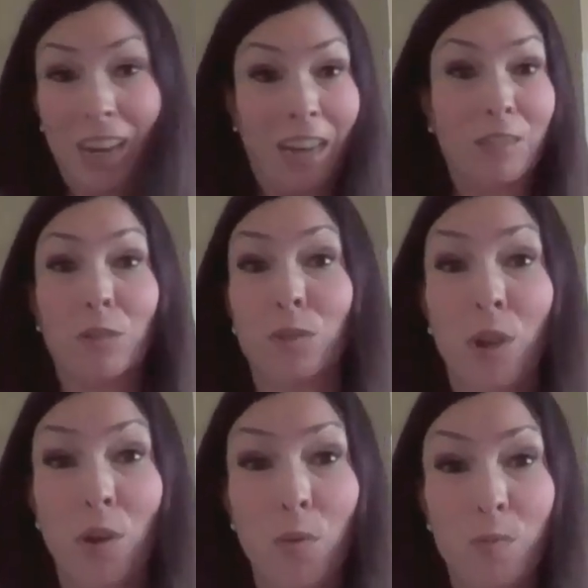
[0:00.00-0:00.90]
I don't
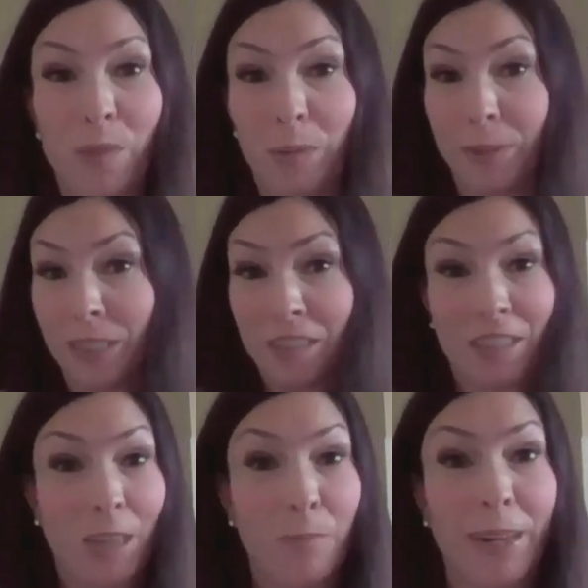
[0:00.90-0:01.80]
know. Maybe there's
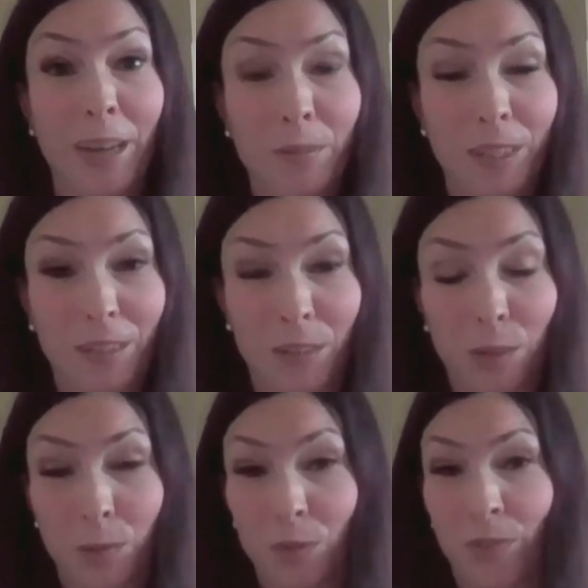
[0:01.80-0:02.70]
somebody out there
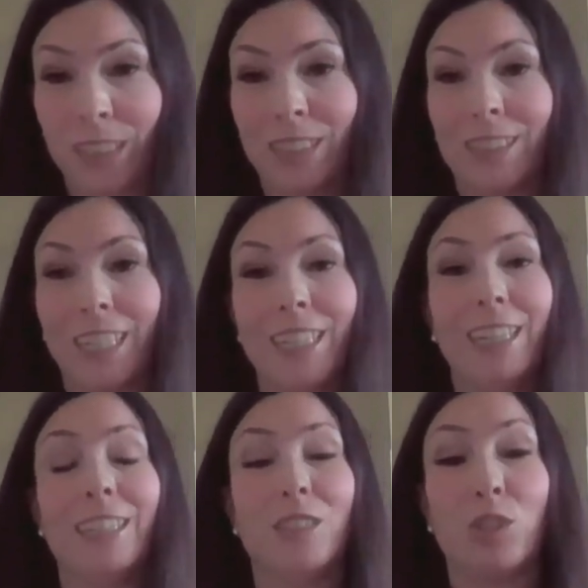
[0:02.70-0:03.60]
who would find this
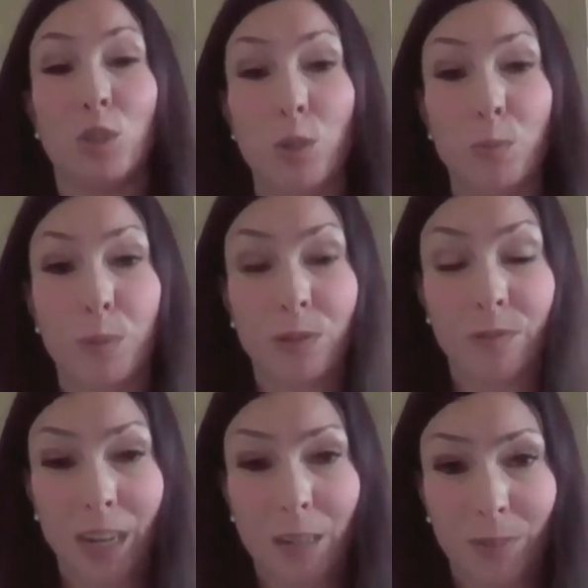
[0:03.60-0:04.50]
data super
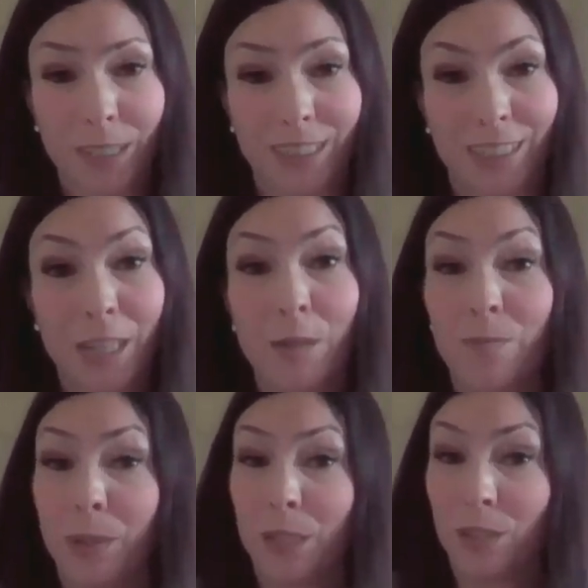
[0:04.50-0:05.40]
relevant.
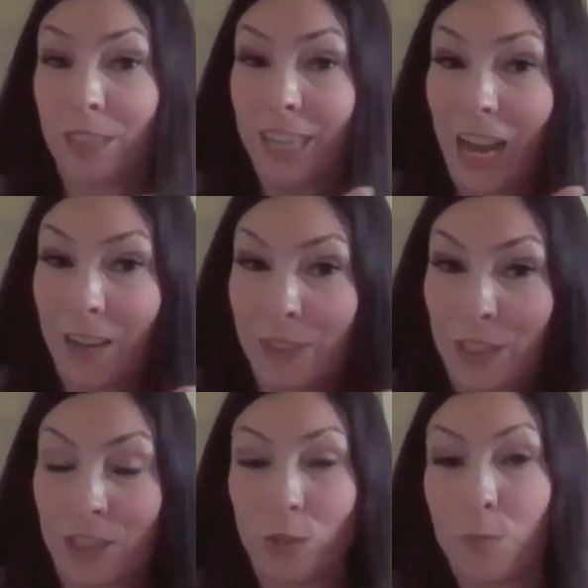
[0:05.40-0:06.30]
Yeah. Because they have a
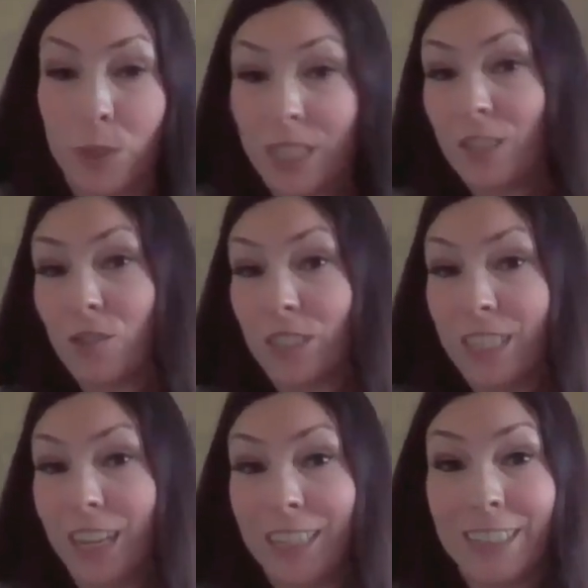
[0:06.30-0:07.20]
super
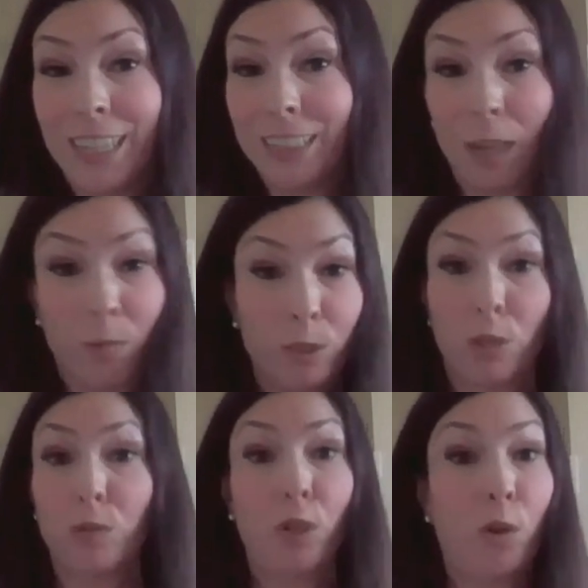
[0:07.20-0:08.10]
interesting idea that we
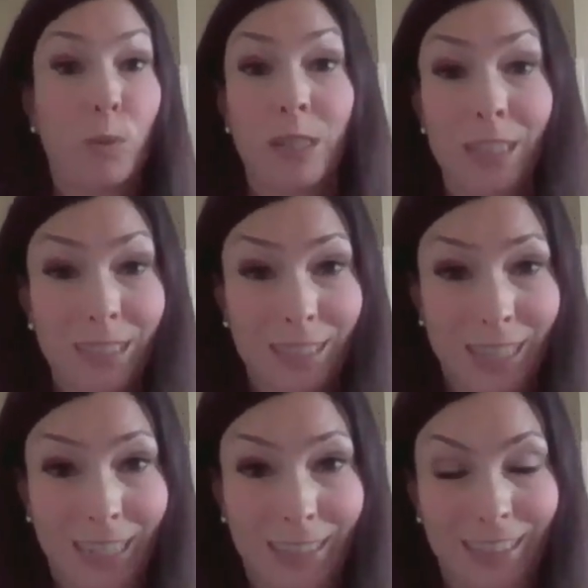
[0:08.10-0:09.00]
don't know what it is
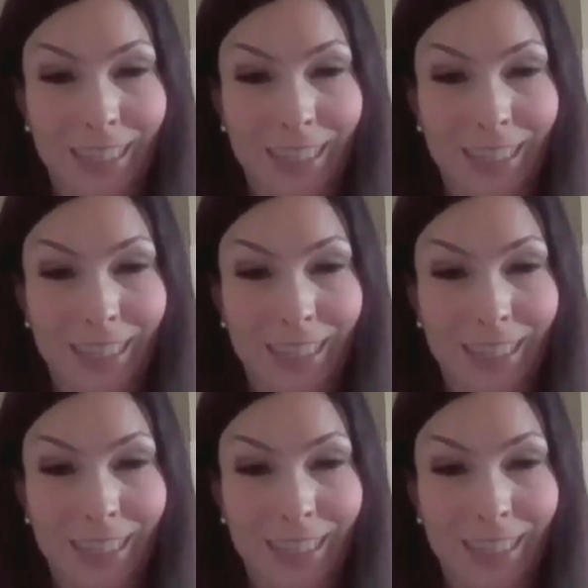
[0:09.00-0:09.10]
yet.